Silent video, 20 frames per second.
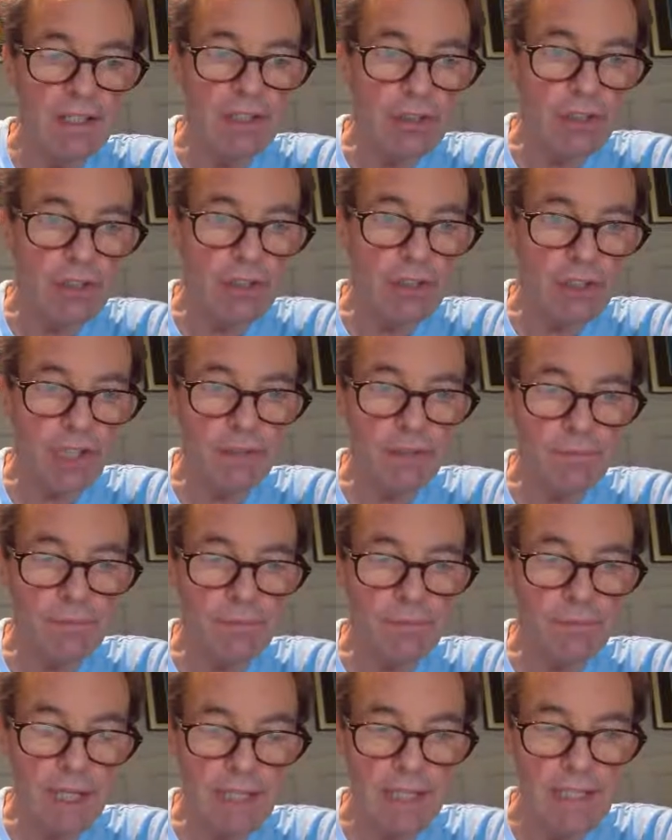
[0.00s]
due
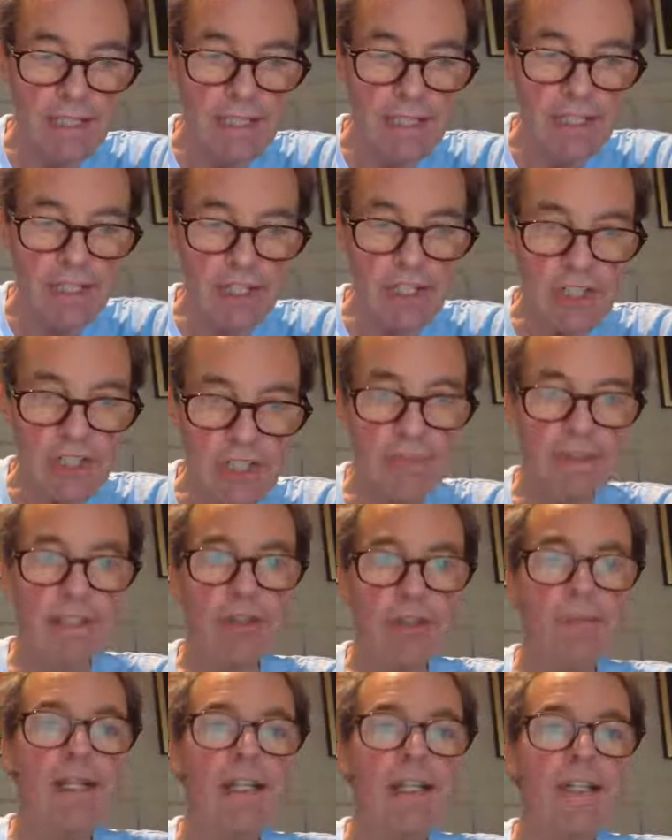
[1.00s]
to slip a
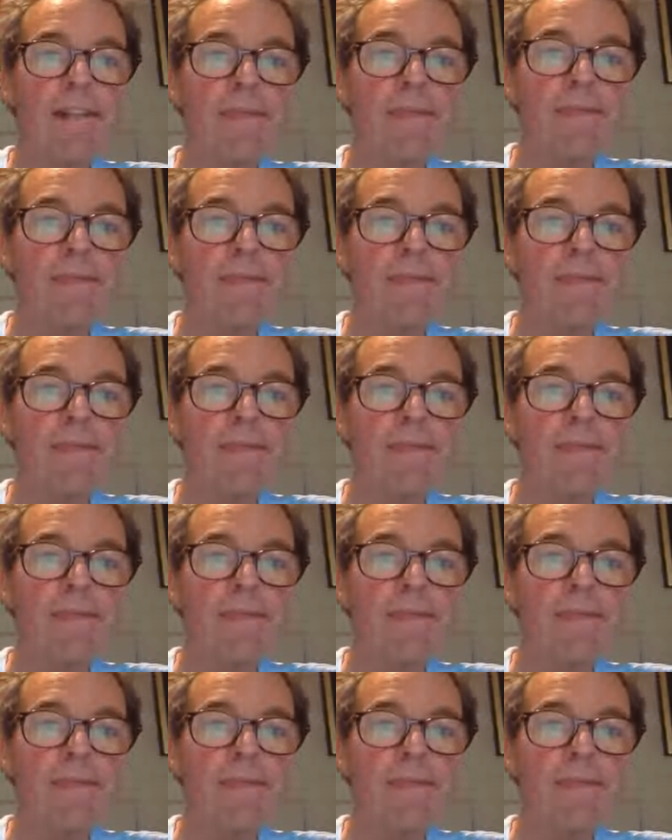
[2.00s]
little bit.